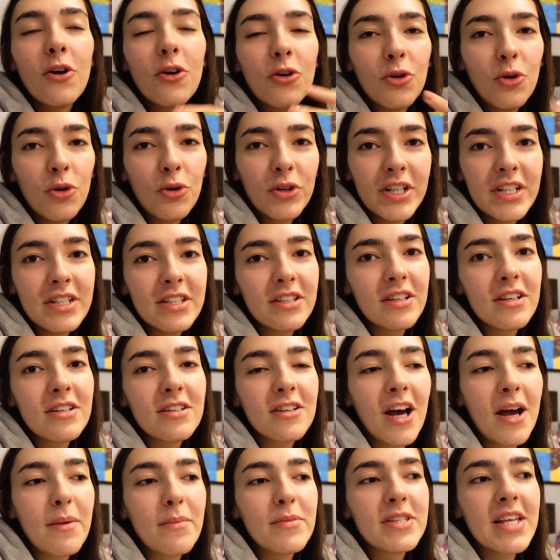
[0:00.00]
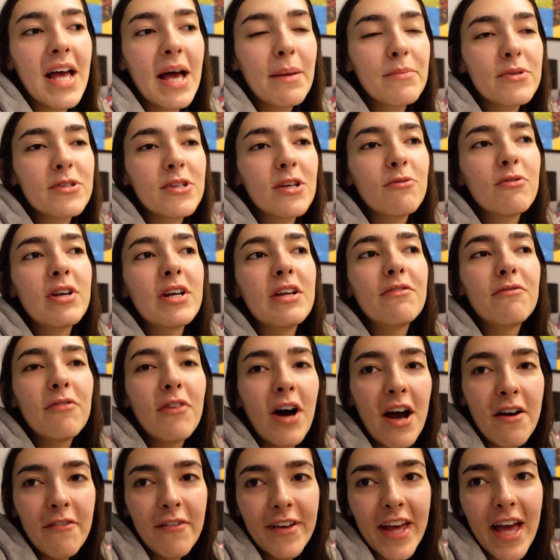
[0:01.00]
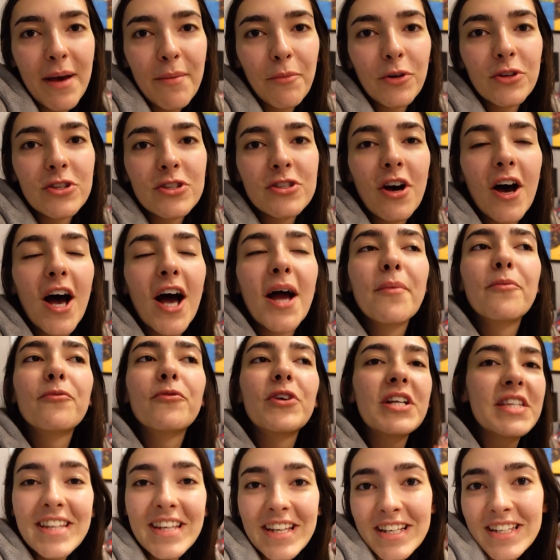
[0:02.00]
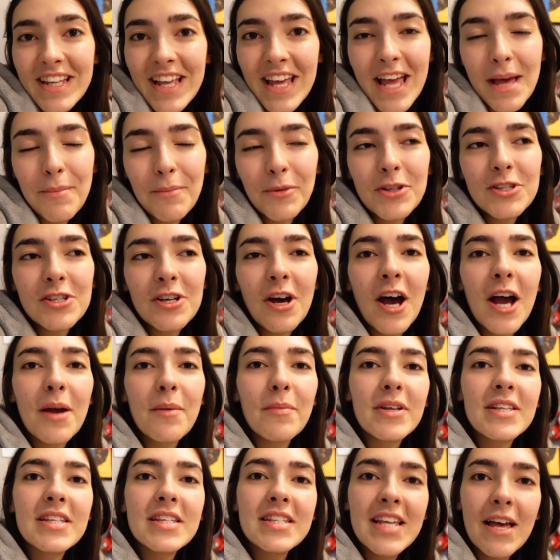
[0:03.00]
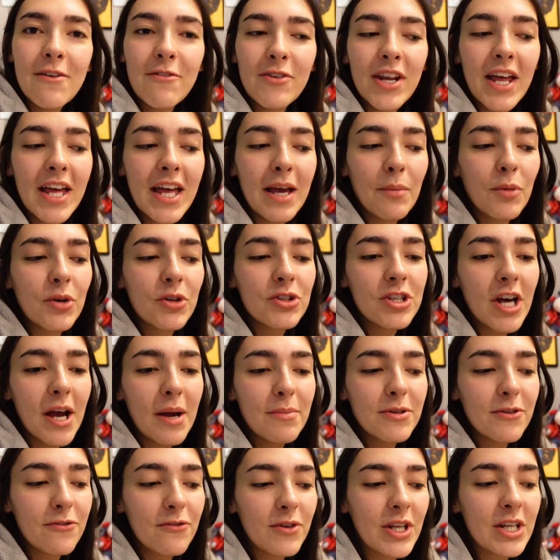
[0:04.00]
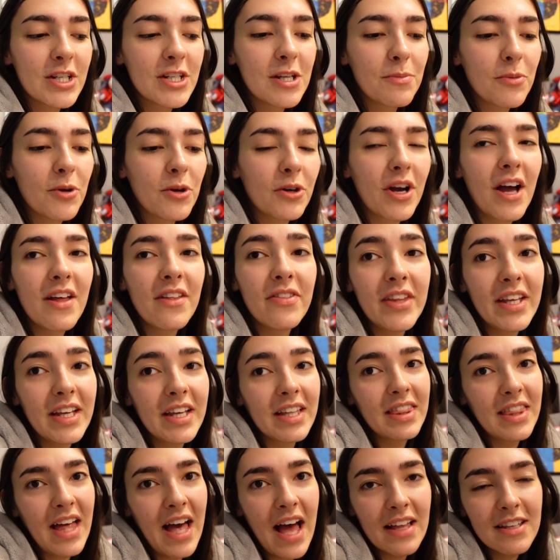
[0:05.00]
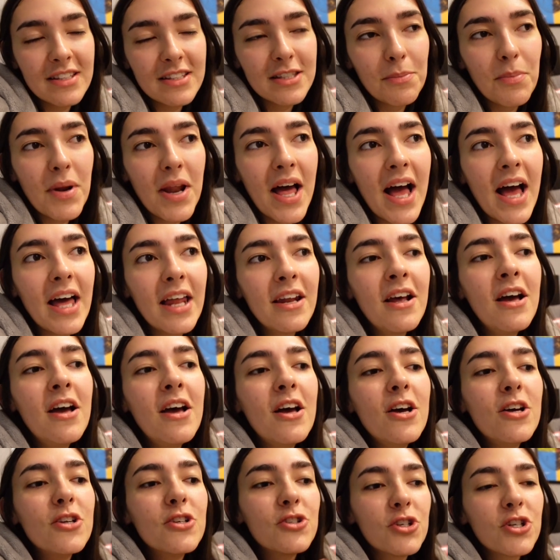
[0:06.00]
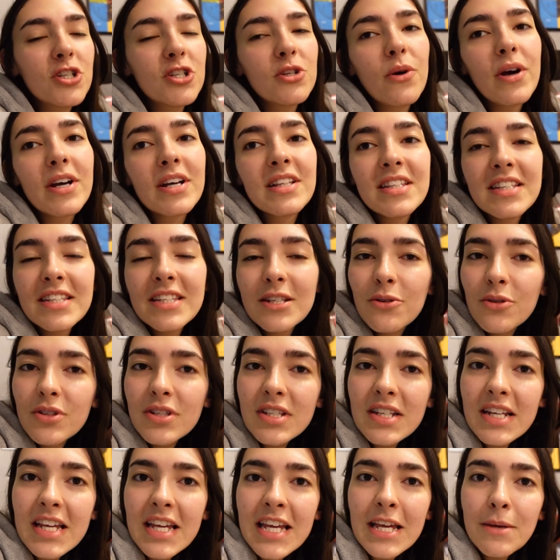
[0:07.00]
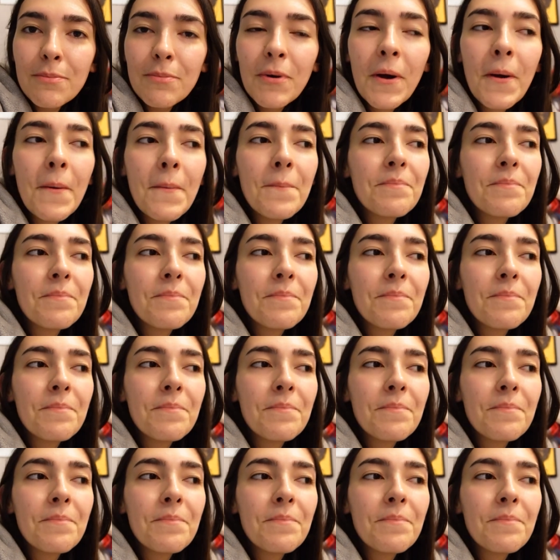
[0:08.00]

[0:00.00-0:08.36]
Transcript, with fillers: according to the timestamp. So read 5 a.m. on time, read 6 a.m. on time and 7 a.m. on time to finish the book. I think that's the plan just so I can still sleep